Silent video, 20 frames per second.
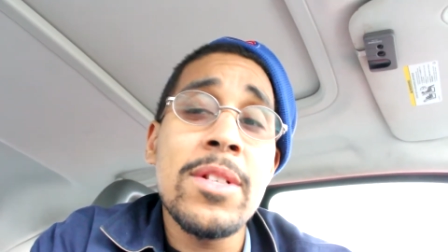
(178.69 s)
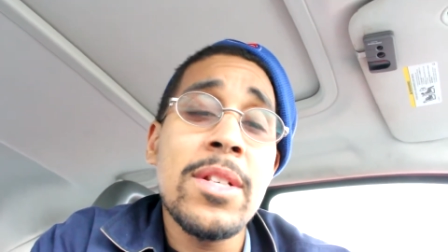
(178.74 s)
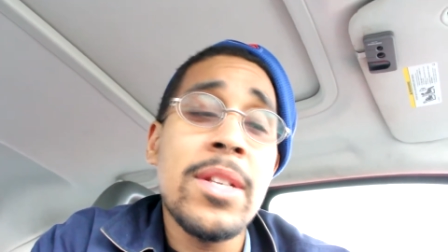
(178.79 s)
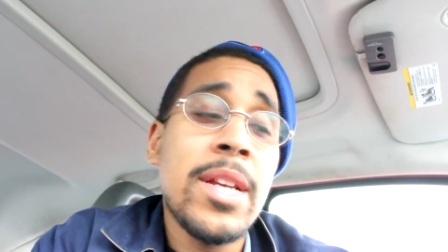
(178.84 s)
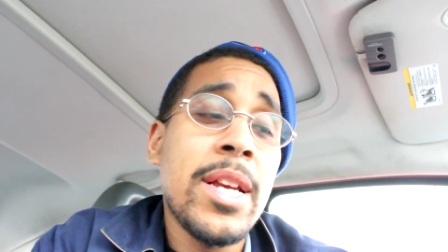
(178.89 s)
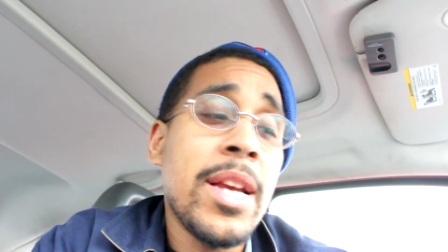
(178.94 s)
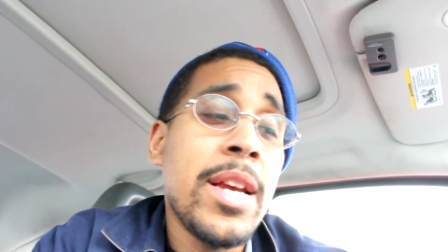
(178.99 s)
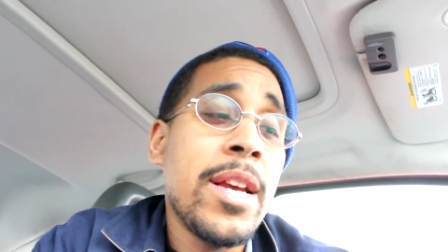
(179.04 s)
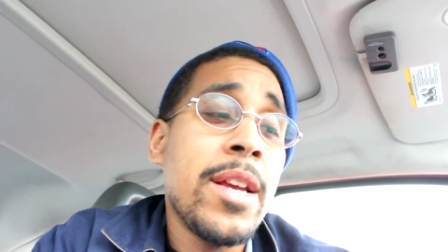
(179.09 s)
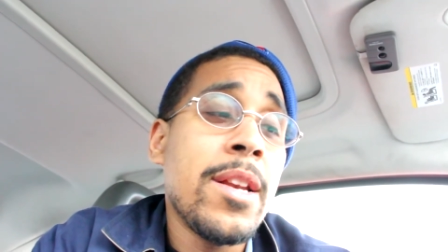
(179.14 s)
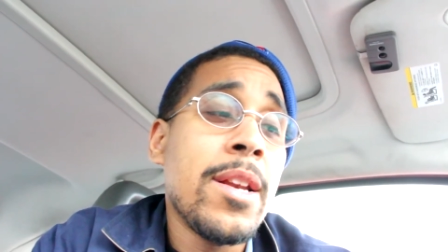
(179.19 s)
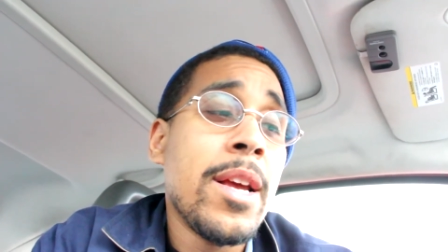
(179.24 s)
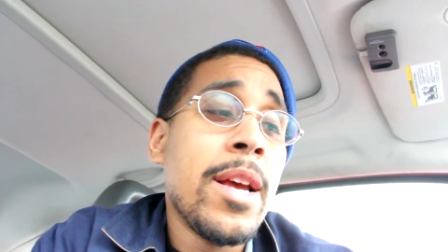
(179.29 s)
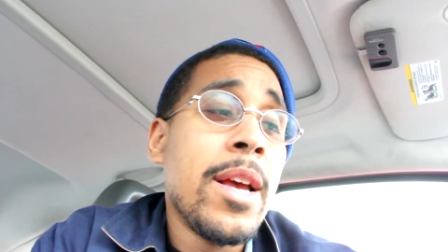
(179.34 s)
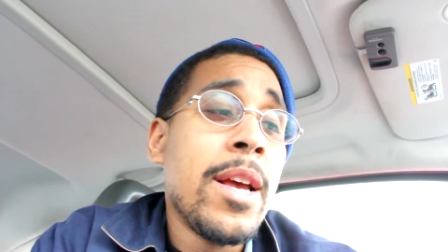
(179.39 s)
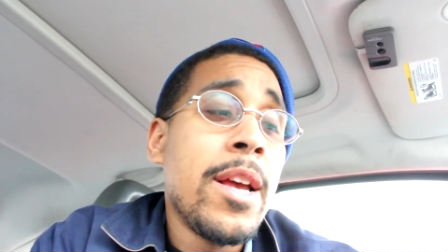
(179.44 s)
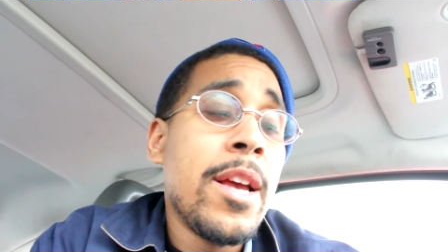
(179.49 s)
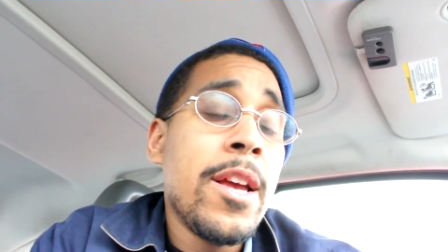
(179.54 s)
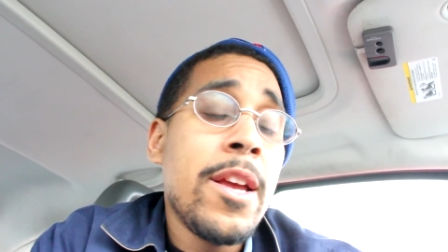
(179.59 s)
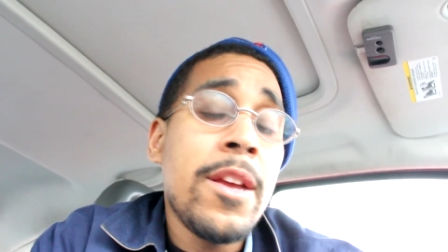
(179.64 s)
and then
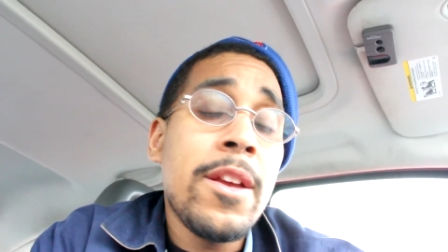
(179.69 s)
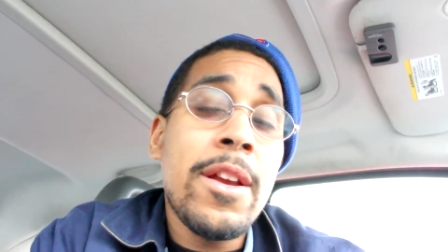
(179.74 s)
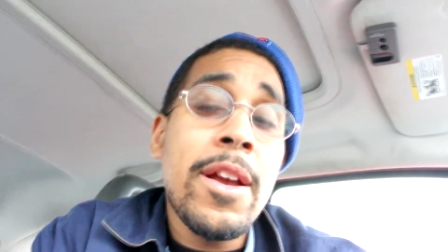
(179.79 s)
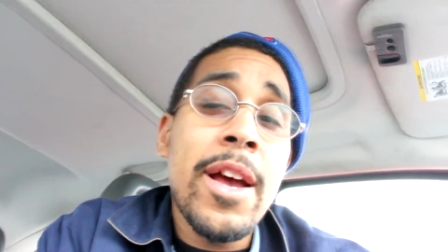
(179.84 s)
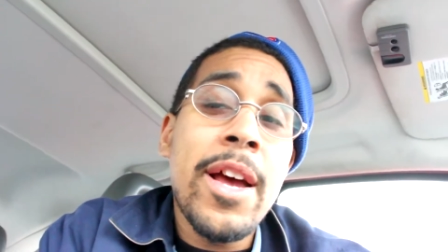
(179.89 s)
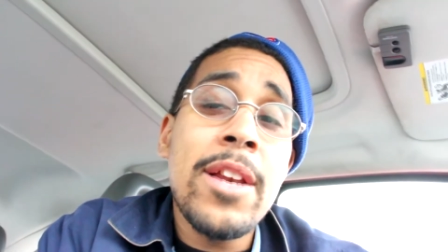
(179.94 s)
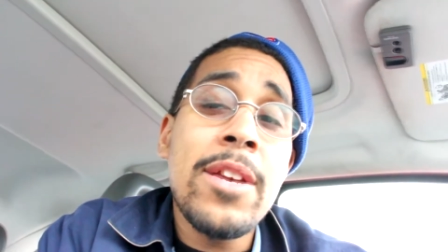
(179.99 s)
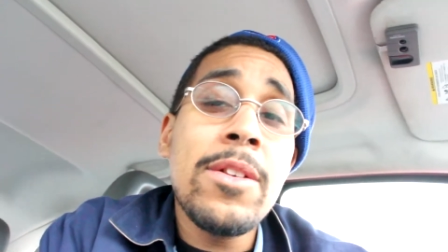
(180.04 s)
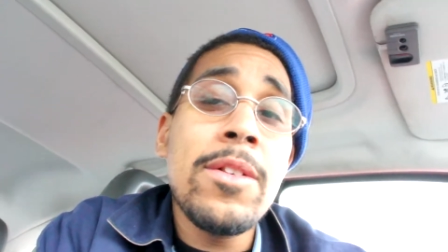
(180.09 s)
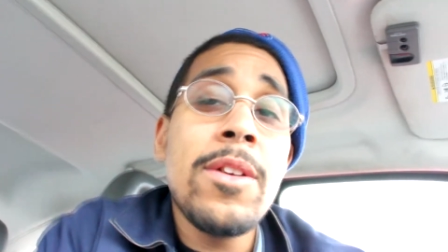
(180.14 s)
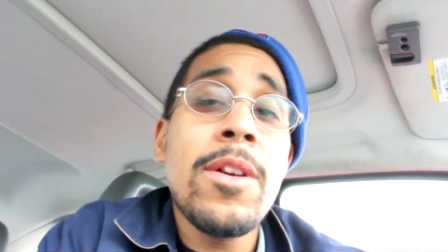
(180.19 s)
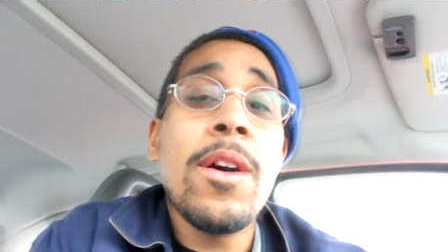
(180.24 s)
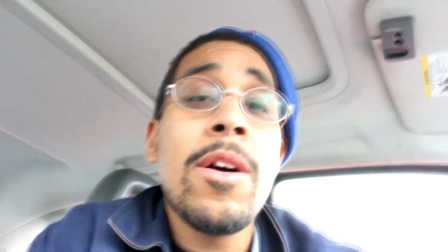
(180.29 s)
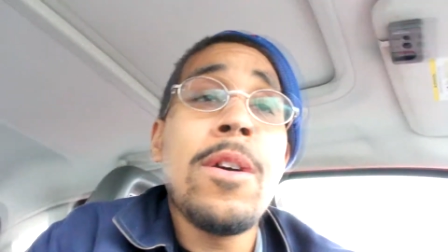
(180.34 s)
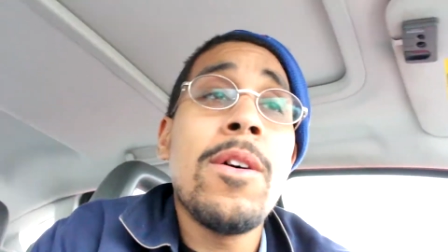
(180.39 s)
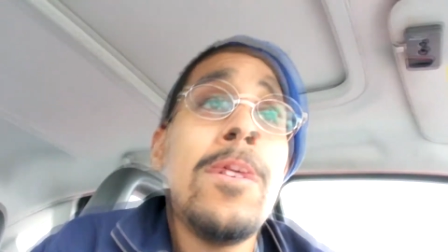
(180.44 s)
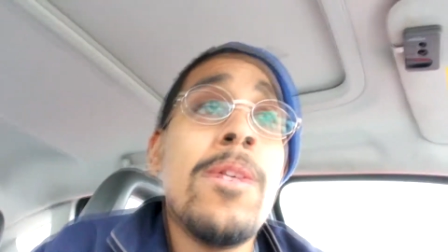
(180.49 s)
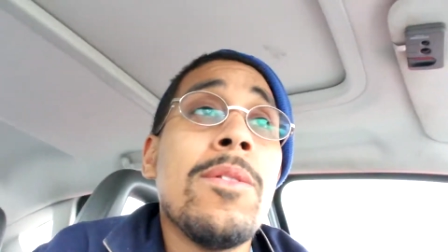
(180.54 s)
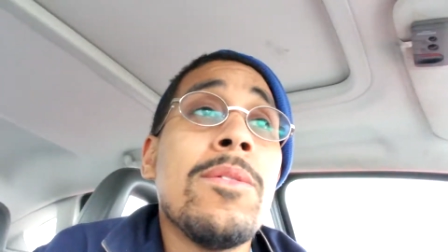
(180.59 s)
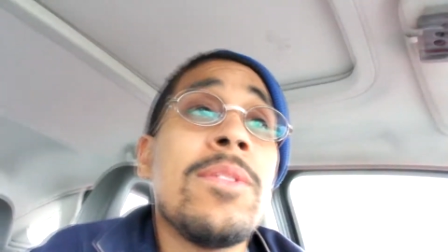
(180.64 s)
you gotta do your
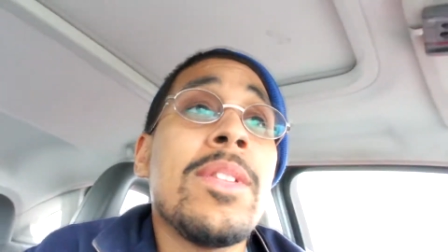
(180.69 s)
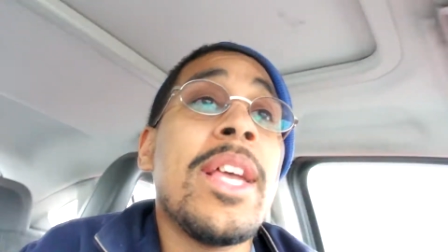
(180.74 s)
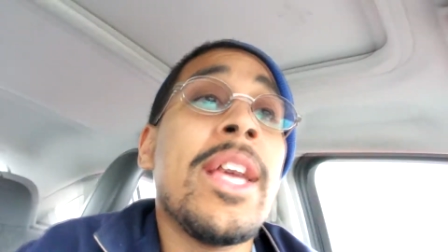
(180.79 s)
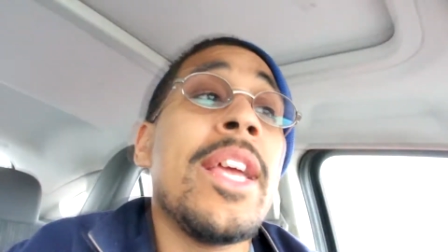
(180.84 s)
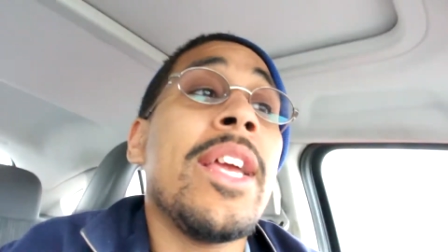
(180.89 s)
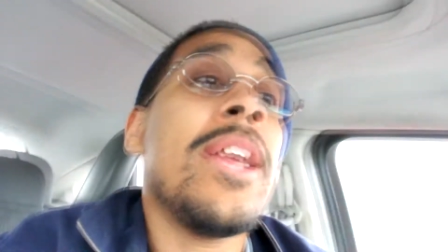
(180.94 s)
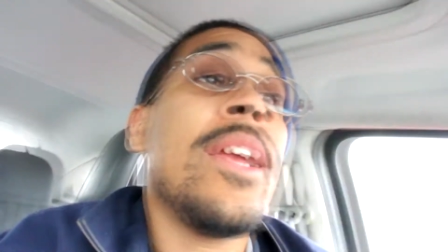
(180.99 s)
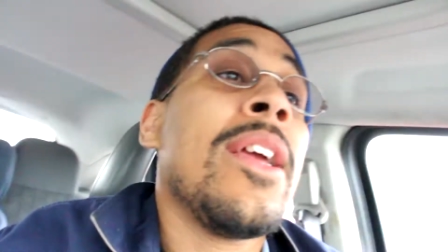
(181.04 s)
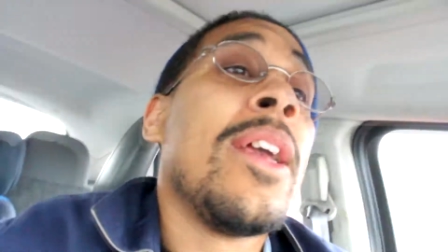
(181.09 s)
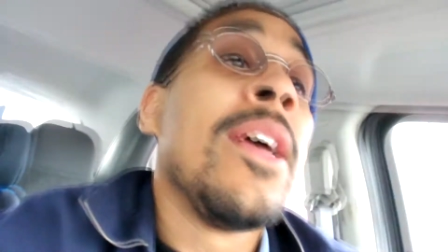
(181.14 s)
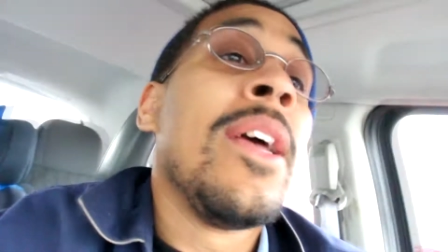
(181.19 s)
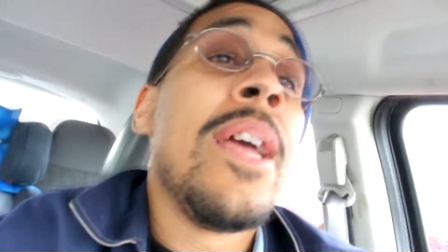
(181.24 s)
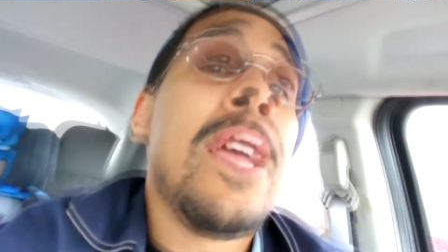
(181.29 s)
own thing.